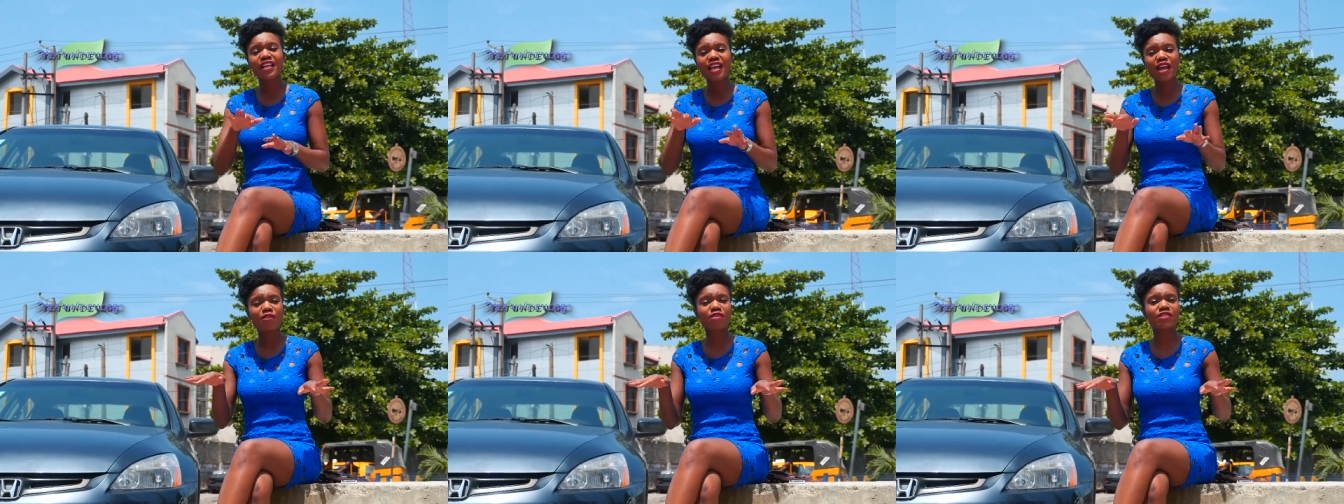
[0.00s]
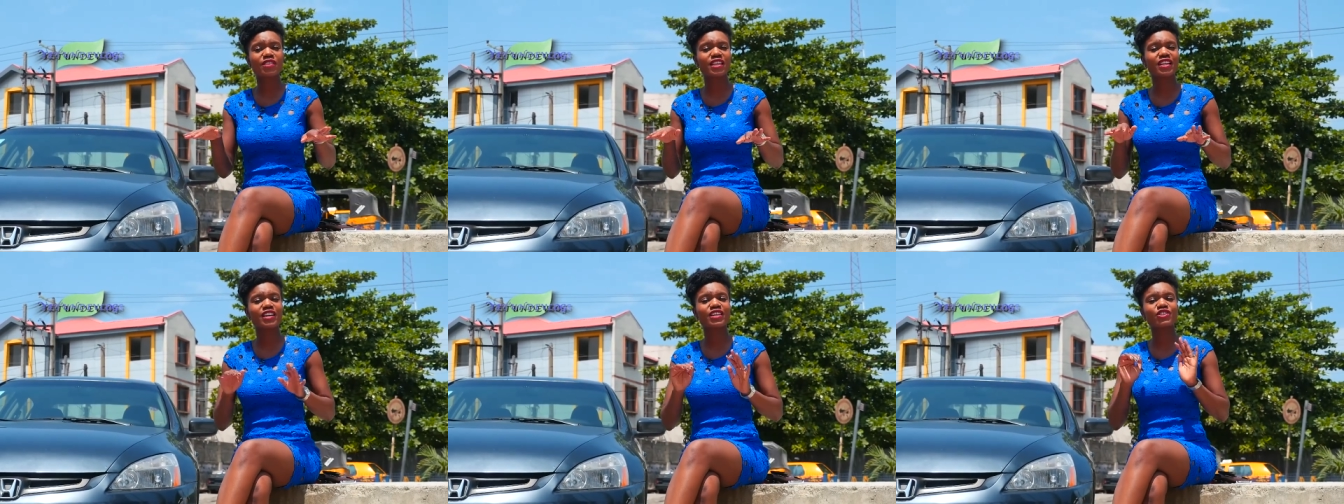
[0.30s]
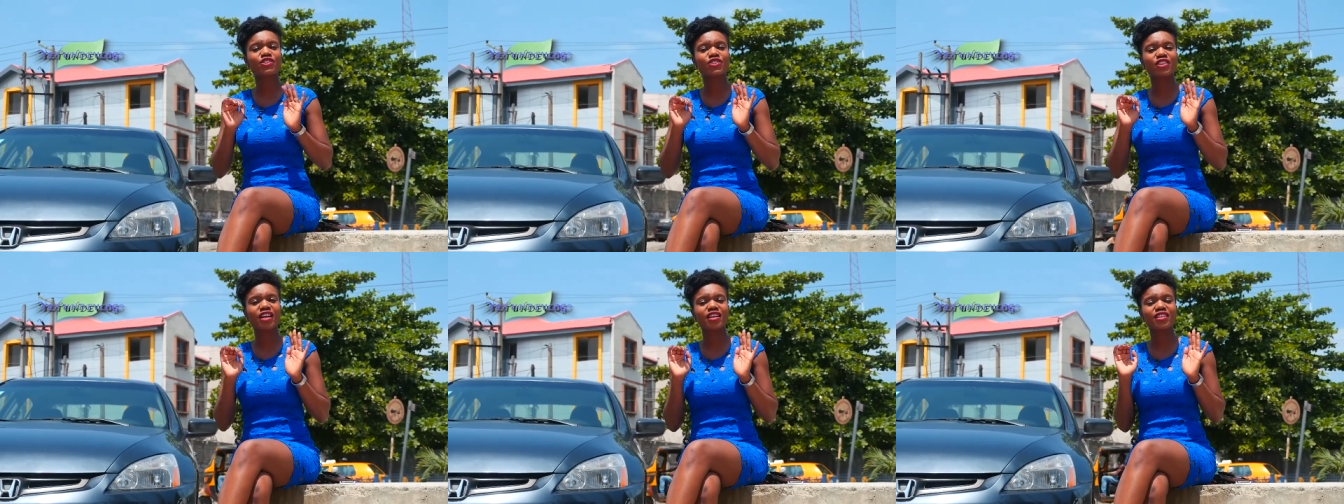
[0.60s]
Everything
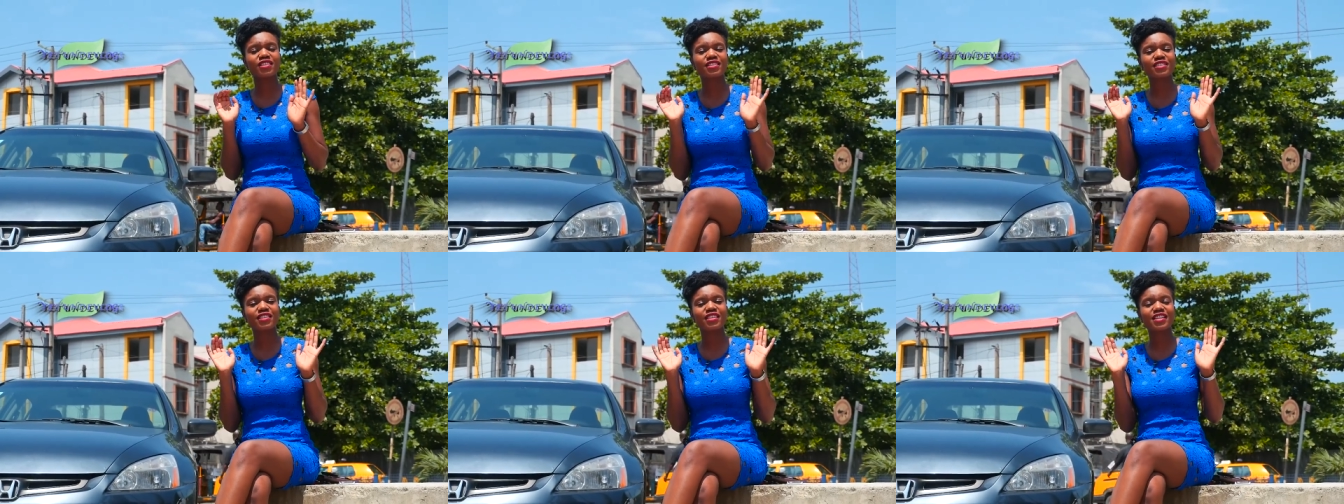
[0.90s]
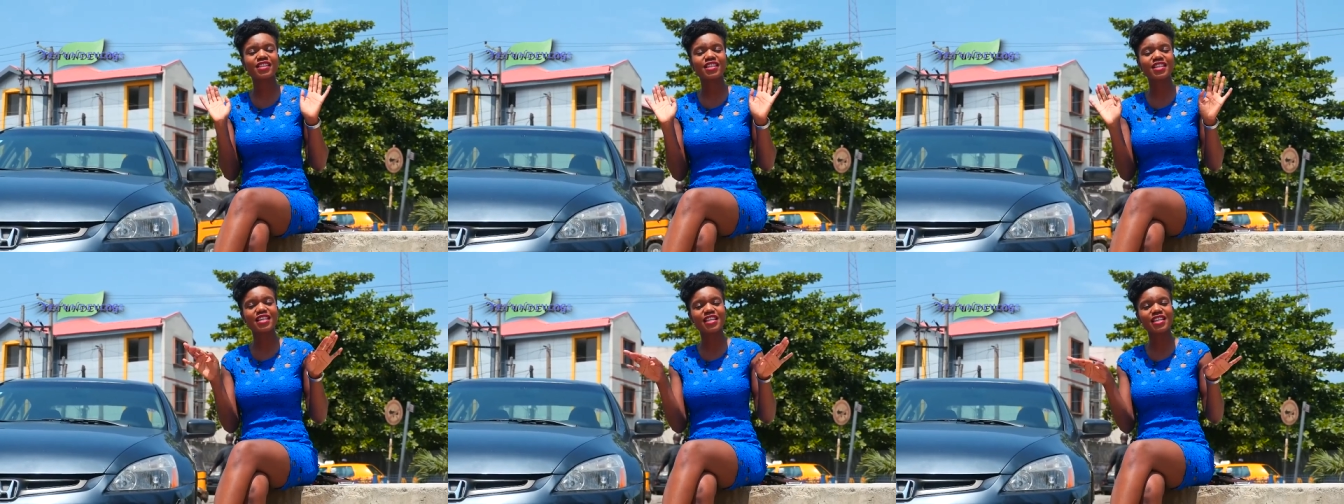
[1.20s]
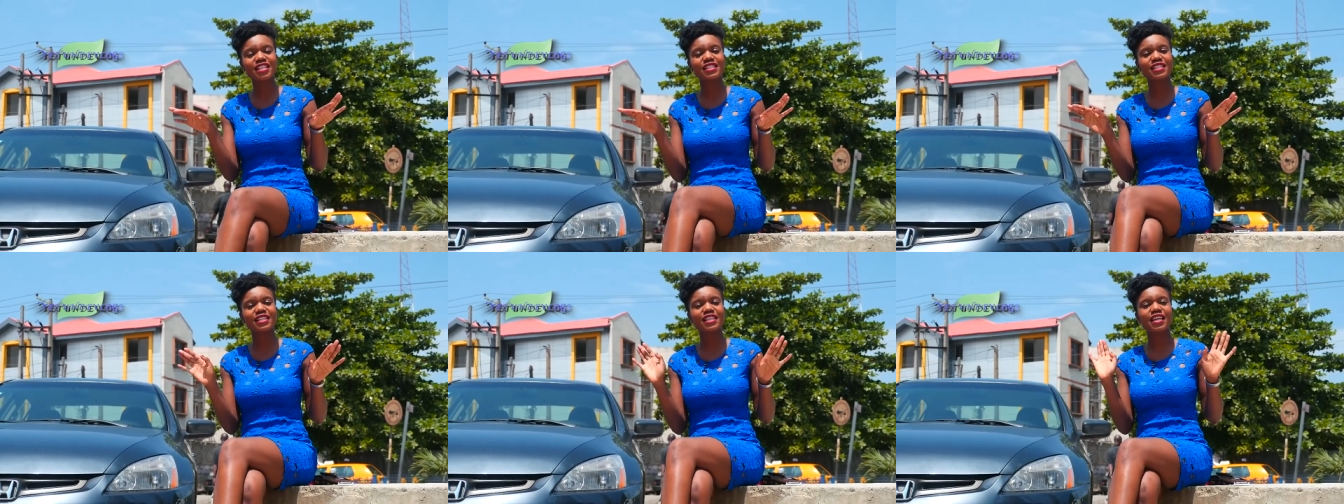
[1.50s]
is just
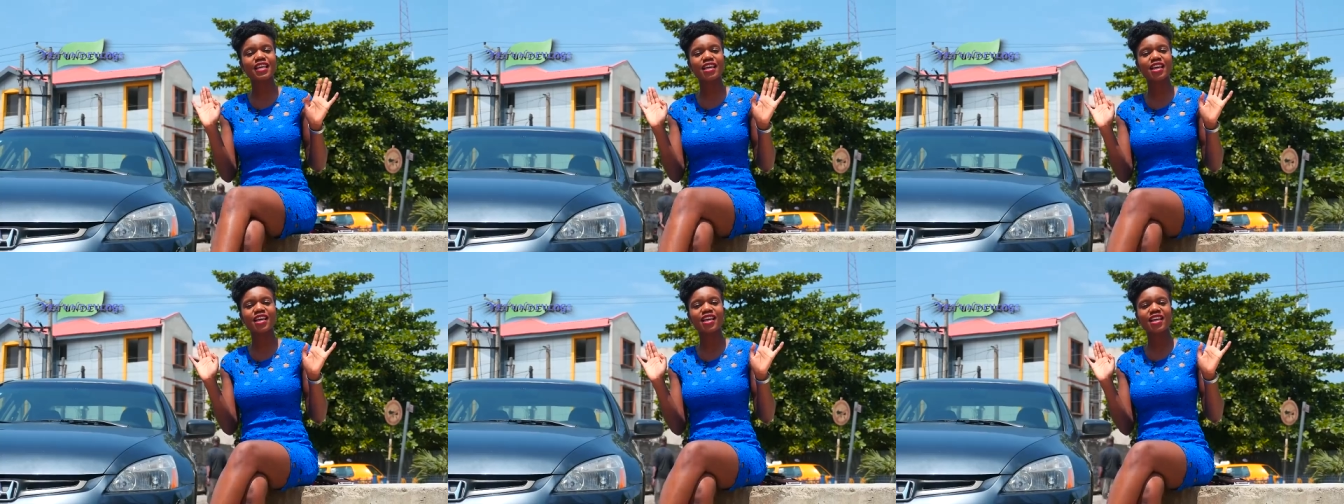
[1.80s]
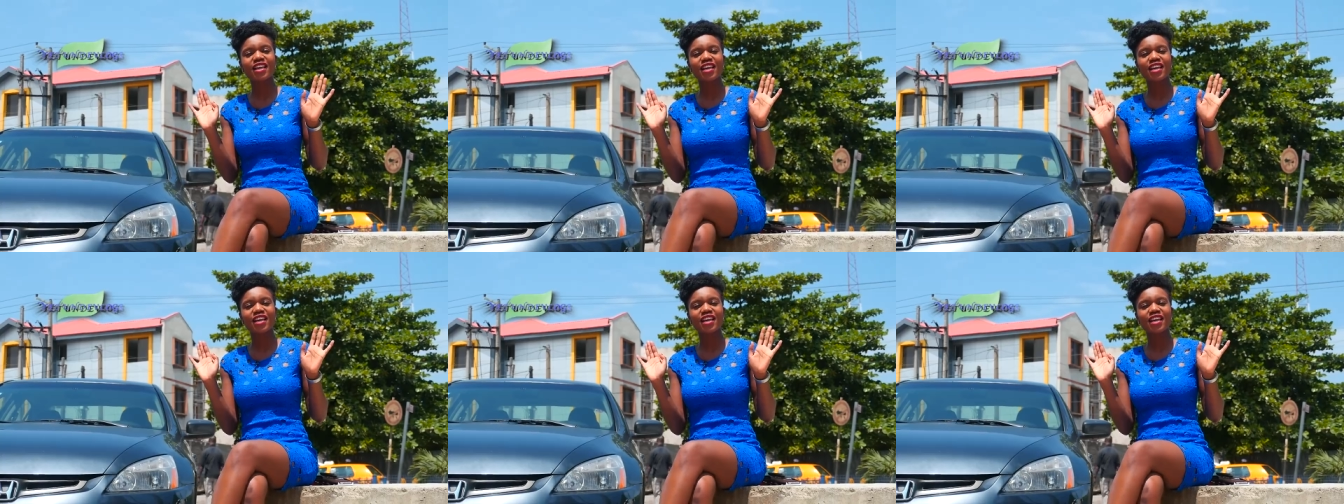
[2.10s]
easy.